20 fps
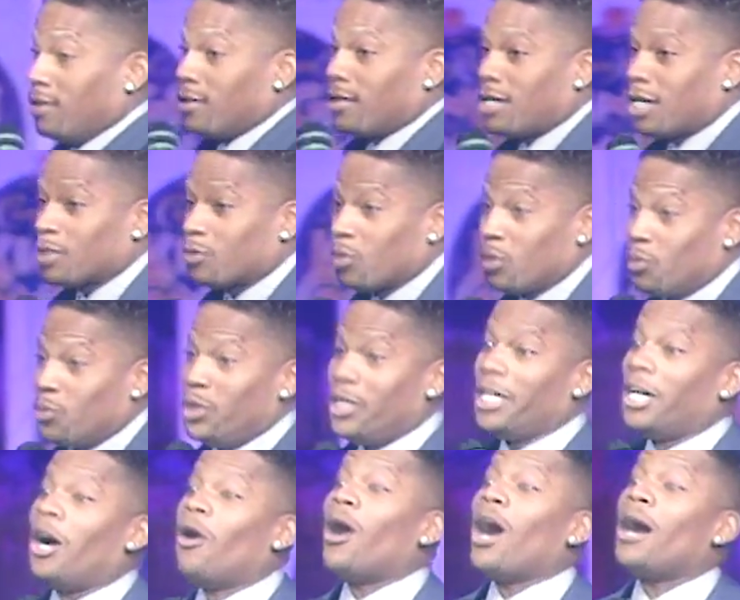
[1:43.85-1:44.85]
Cause when we
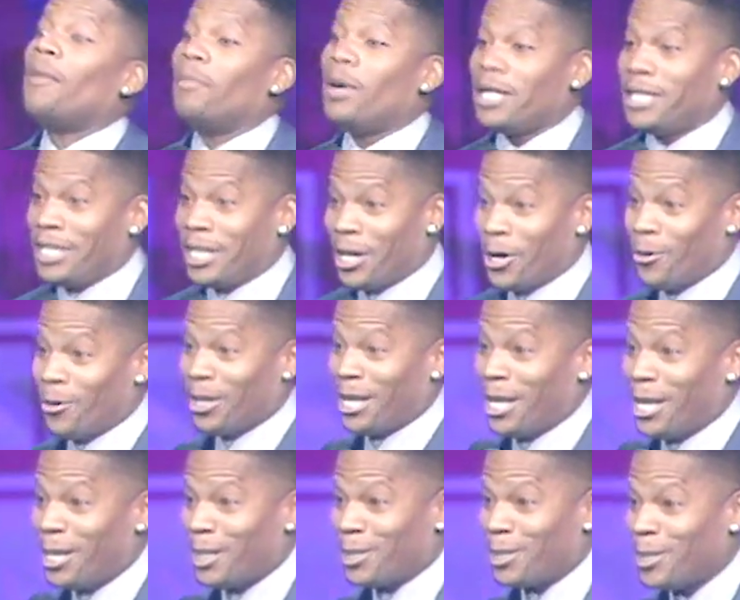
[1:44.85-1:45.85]
go, our money going,
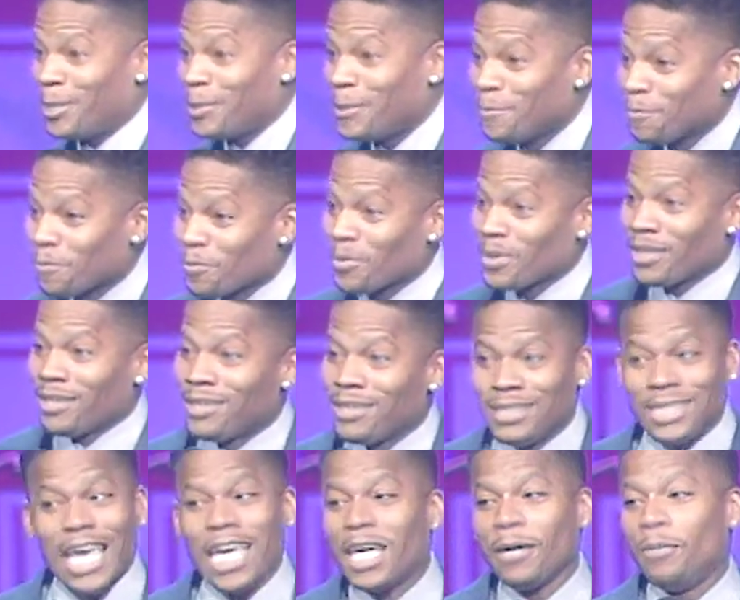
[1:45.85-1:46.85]
huh?
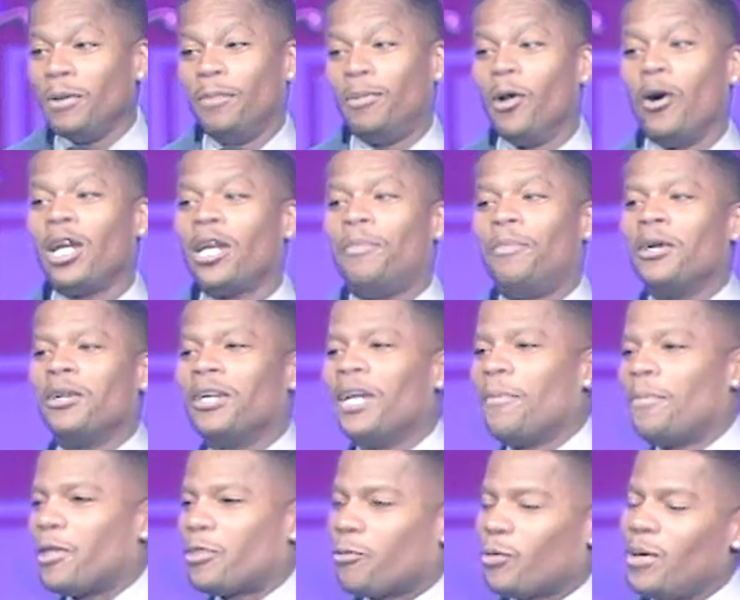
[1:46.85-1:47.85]
They could be blowing the building
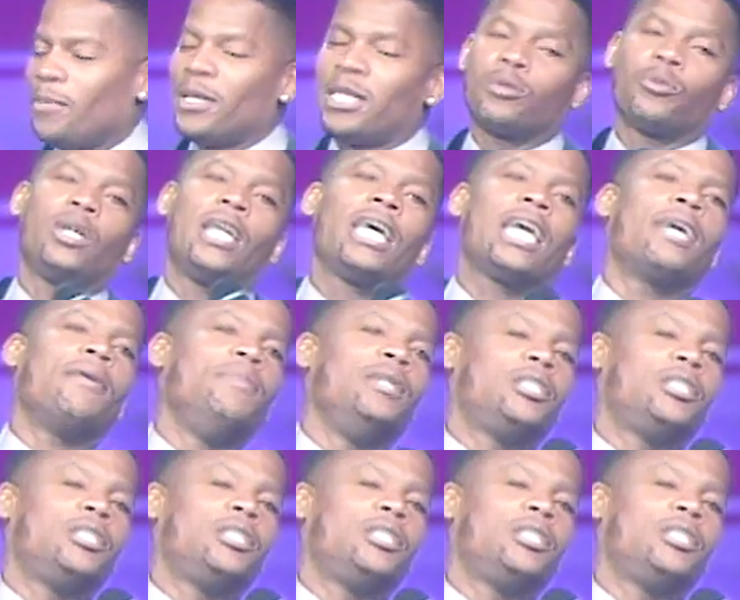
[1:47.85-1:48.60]
up in 3 minutes, well, that gave me